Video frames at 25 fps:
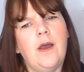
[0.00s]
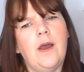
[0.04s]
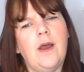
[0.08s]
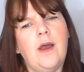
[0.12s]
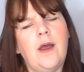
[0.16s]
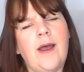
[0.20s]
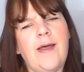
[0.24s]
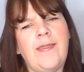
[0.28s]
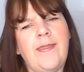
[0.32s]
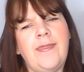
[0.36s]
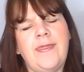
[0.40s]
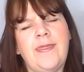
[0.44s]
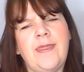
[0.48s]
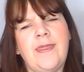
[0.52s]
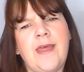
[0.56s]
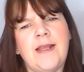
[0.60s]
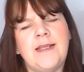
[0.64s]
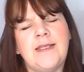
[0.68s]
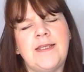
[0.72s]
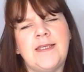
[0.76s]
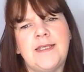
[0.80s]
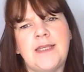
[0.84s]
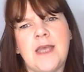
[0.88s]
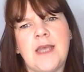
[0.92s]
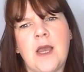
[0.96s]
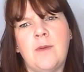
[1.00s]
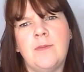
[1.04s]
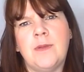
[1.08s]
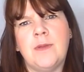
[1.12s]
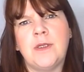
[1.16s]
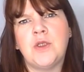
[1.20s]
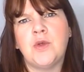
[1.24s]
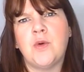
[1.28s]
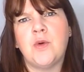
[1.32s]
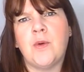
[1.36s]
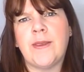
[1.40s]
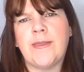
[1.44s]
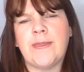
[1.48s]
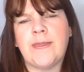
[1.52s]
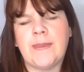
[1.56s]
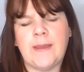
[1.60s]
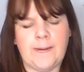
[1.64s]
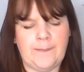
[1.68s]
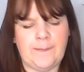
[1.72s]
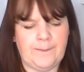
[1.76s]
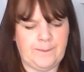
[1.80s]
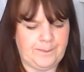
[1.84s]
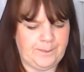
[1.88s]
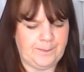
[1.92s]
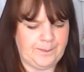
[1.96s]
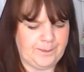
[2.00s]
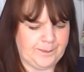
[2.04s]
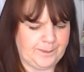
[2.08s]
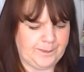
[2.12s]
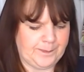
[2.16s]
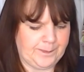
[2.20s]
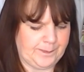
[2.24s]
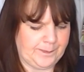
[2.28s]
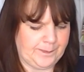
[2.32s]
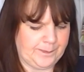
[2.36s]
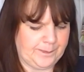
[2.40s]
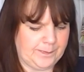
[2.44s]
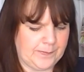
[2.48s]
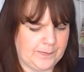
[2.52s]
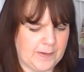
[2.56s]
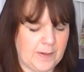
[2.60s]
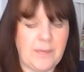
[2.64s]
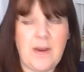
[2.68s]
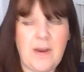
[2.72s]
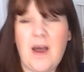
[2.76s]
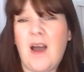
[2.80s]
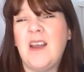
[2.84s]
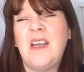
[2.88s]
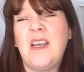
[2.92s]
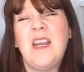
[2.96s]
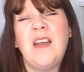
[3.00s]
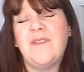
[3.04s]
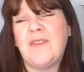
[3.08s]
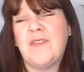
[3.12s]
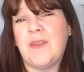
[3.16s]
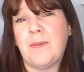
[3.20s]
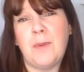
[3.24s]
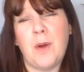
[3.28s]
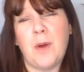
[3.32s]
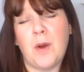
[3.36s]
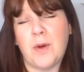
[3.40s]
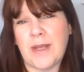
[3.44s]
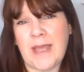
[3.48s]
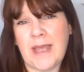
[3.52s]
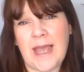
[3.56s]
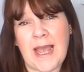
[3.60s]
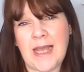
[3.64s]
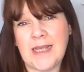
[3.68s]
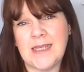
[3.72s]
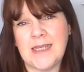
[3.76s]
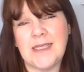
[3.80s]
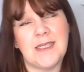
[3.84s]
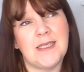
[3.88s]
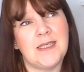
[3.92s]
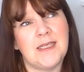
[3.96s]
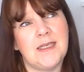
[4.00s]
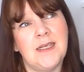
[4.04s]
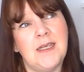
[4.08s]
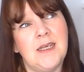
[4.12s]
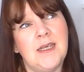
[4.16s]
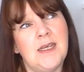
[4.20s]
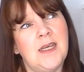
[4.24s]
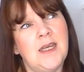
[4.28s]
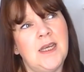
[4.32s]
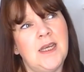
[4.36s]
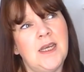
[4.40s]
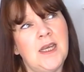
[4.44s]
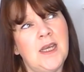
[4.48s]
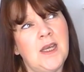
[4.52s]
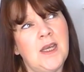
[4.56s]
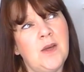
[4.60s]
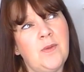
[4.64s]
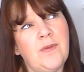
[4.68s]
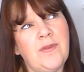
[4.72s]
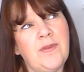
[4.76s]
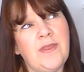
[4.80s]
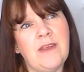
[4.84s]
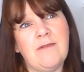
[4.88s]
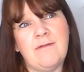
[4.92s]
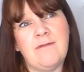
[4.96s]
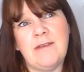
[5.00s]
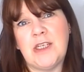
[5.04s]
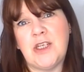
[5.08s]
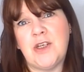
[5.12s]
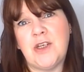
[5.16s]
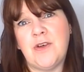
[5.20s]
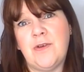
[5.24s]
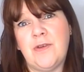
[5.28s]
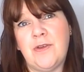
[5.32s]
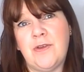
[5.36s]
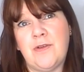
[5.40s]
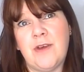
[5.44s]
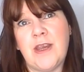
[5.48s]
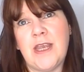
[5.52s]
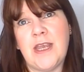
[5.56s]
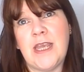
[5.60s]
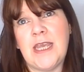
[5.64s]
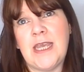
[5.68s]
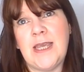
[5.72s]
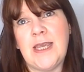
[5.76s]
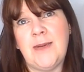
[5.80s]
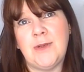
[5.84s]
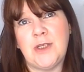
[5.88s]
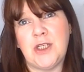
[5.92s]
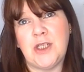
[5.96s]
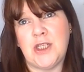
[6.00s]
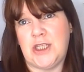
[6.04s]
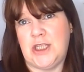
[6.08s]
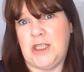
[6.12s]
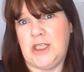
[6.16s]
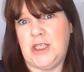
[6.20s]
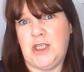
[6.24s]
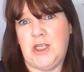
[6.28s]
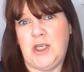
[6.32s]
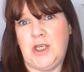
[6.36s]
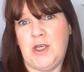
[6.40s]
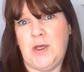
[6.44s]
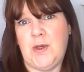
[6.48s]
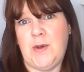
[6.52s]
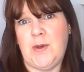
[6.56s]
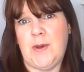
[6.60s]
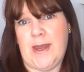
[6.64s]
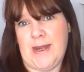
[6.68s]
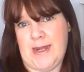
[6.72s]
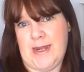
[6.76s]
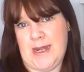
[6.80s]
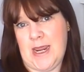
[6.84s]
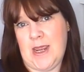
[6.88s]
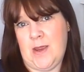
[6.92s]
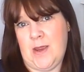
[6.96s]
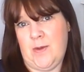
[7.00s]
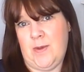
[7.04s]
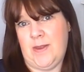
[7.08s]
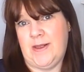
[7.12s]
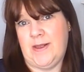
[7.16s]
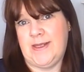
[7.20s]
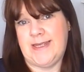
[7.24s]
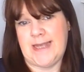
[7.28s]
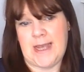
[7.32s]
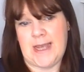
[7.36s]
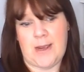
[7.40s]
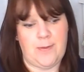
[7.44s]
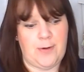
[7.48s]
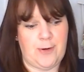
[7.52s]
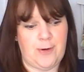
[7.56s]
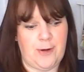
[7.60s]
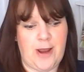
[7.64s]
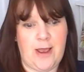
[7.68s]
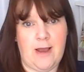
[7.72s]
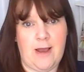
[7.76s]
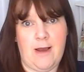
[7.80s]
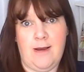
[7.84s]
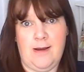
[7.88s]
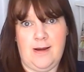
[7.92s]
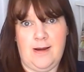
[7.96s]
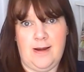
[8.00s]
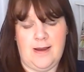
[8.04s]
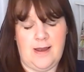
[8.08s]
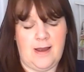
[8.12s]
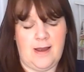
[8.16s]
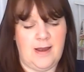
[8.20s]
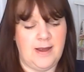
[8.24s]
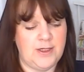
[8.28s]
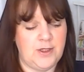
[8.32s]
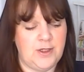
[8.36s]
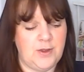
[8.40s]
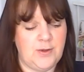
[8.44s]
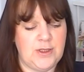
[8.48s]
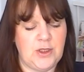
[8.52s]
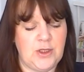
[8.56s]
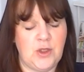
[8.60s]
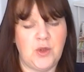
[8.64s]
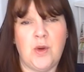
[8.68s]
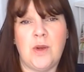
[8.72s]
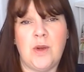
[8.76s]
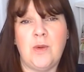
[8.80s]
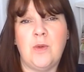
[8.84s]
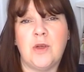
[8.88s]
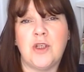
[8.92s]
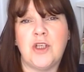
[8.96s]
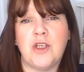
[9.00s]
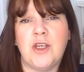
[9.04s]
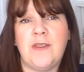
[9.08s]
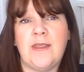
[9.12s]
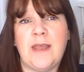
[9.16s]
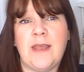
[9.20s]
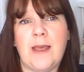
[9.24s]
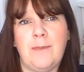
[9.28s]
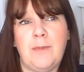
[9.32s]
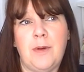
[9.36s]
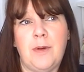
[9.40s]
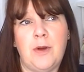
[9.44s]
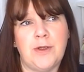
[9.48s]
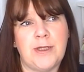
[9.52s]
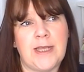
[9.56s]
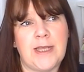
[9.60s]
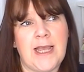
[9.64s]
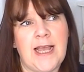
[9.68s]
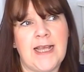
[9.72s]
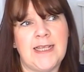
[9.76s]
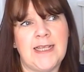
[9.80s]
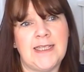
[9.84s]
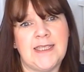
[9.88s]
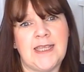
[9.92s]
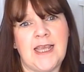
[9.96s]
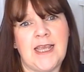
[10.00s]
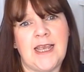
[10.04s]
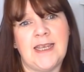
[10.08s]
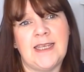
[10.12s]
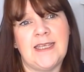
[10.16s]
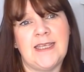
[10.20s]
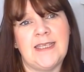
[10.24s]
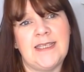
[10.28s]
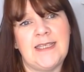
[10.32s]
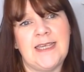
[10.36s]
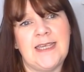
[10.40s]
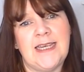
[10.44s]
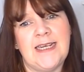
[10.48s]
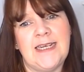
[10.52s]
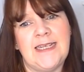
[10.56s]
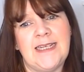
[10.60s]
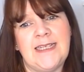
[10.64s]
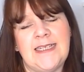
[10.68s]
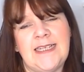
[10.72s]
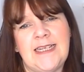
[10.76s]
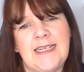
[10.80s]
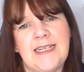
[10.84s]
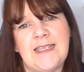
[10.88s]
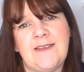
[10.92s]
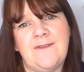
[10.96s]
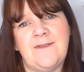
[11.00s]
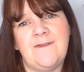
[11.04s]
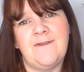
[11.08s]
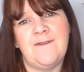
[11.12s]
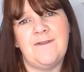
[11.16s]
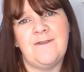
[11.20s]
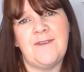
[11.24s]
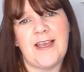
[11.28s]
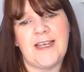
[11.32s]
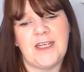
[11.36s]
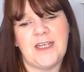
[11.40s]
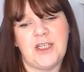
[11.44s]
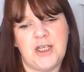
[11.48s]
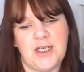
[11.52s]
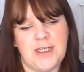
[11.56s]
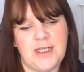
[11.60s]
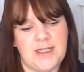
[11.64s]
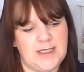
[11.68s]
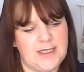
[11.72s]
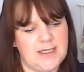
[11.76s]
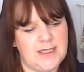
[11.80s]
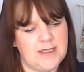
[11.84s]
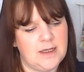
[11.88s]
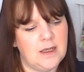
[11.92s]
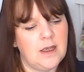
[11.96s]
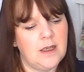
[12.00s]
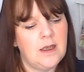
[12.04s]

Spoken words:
and then Selma joined them. But I loved the podcast with the original 3, with just the 2, and now with Selma, and I do enjoy watching that podcast. Their giggling is infectious